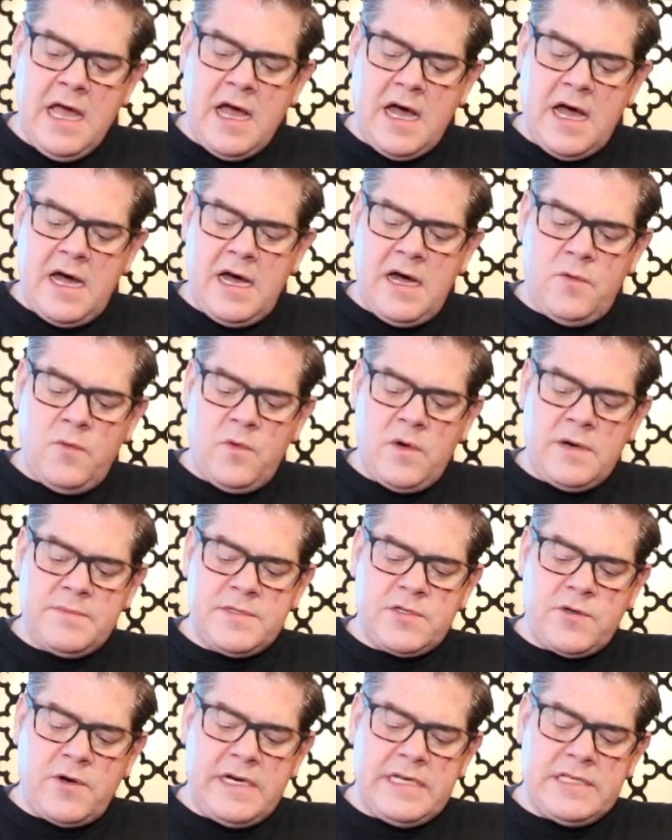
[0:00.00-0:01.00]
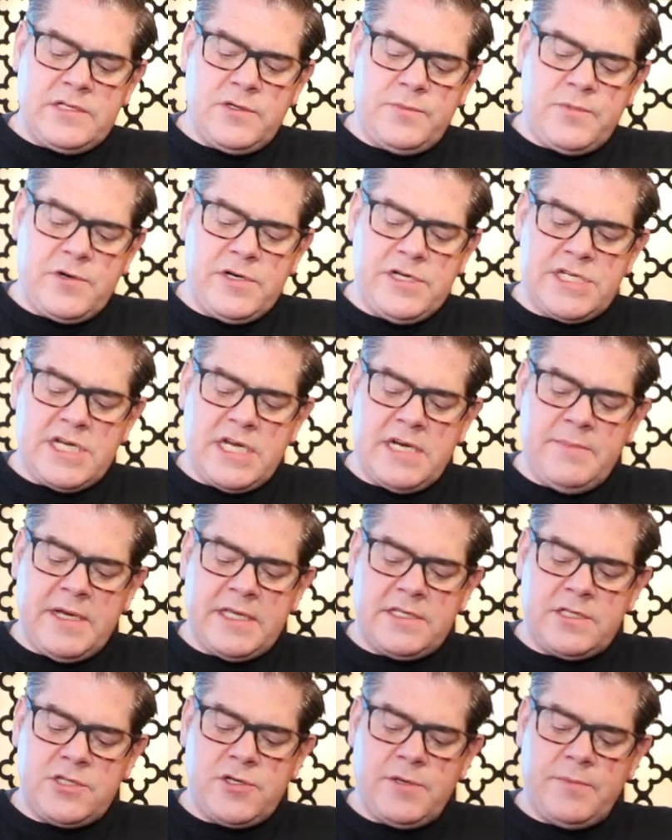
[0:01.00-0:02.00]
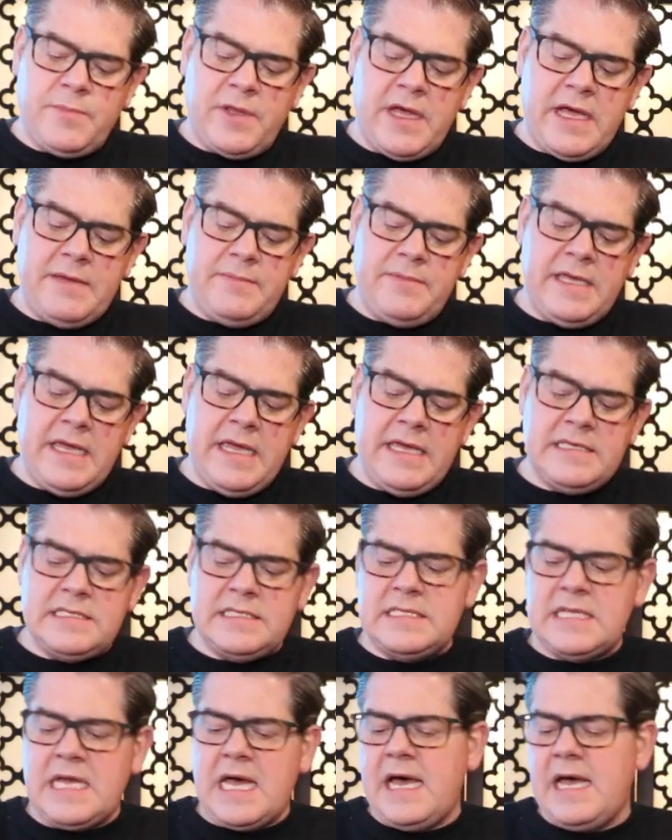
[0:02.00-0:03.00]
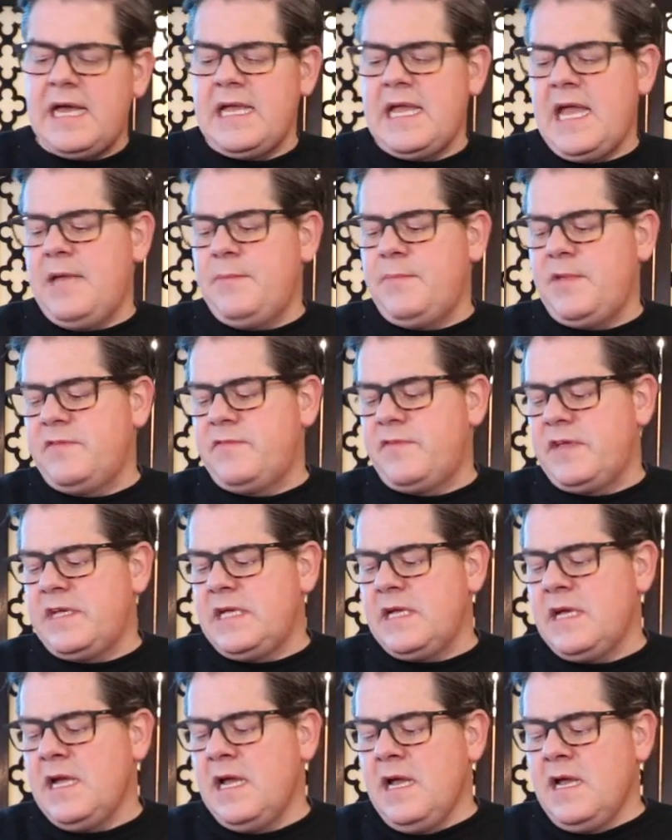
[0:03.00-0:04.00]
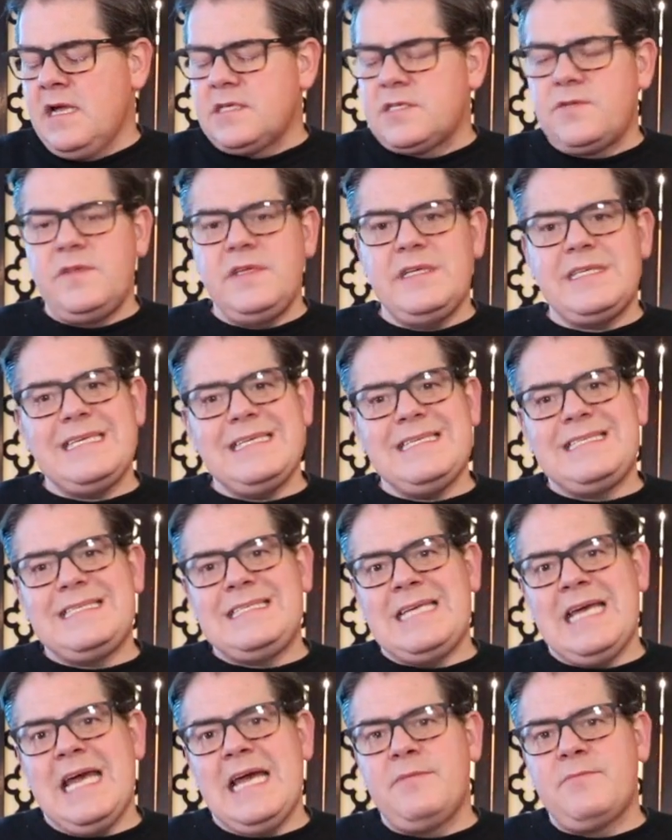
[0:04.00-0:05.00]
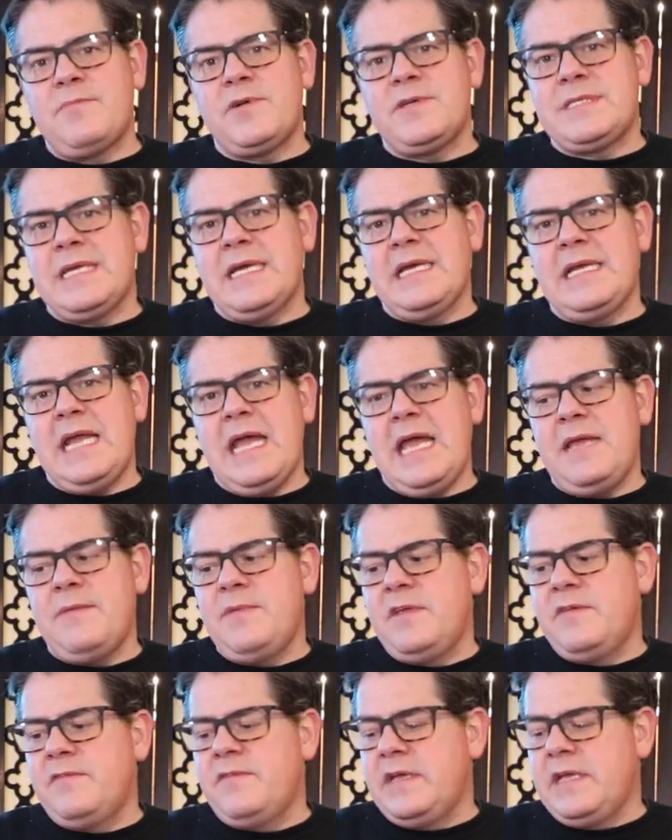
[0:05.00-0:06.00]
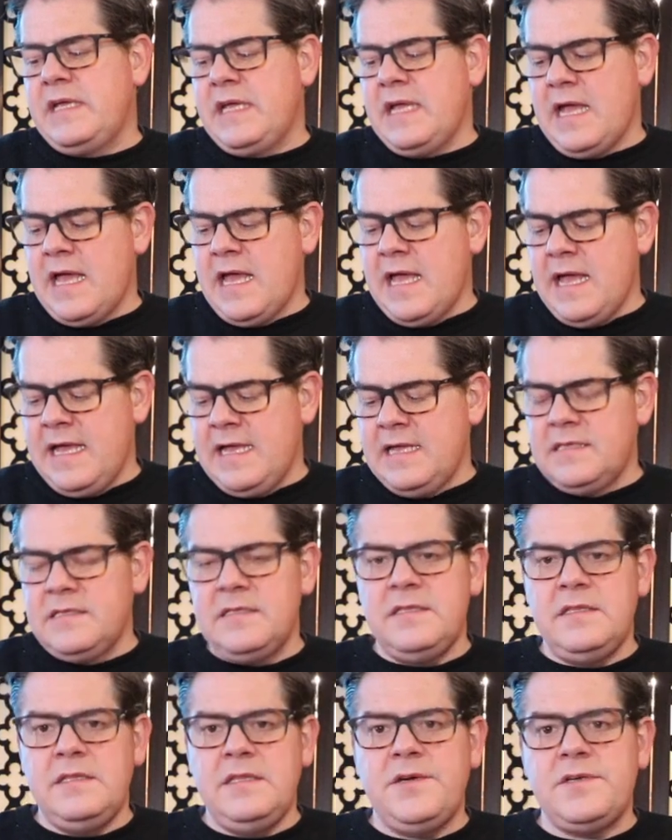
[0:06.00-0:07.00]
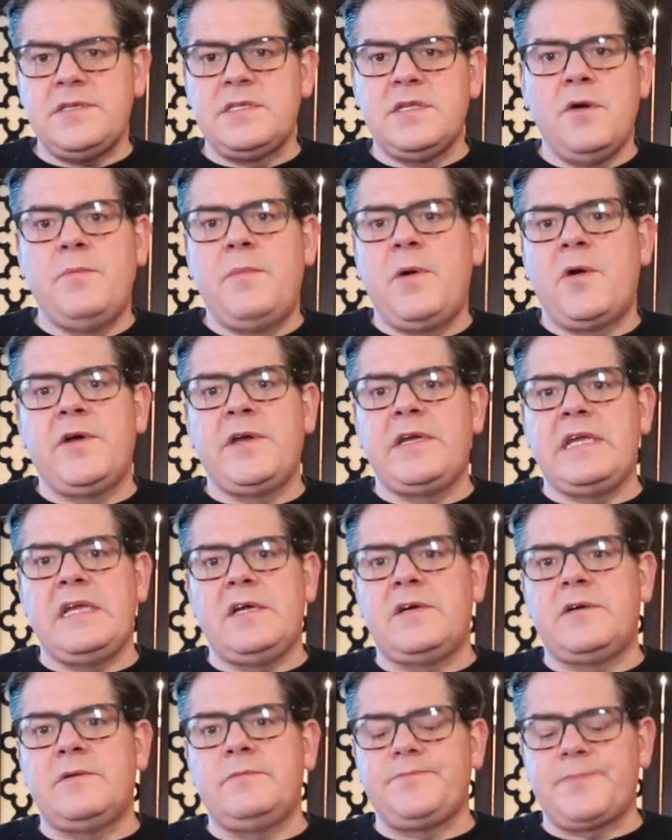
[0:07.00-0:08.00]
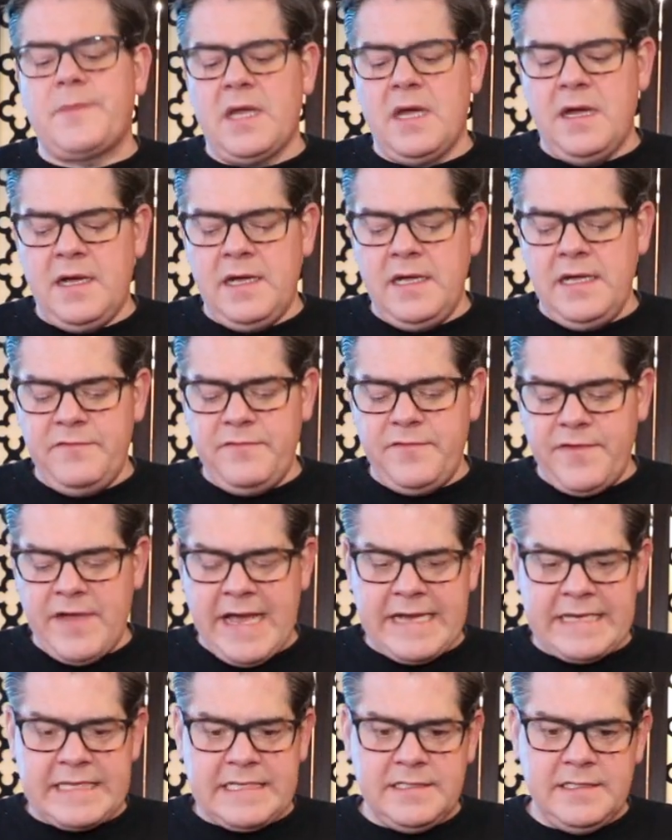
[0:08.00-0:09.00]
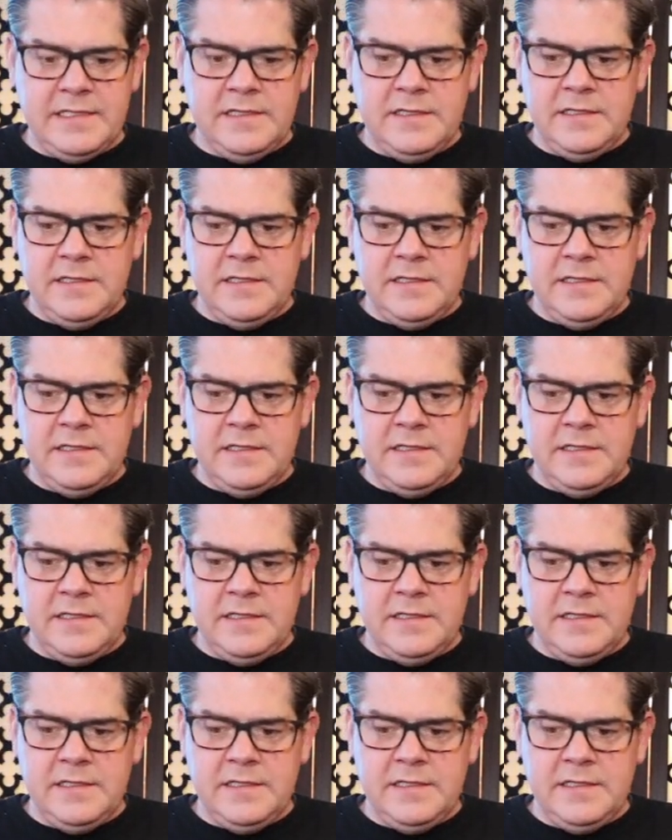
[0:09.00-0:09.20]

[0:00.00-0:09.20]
What I'm starting to appreciate about the triple IPAs is the high ABV. So this is 10% ABV and there's no burn here. In fact,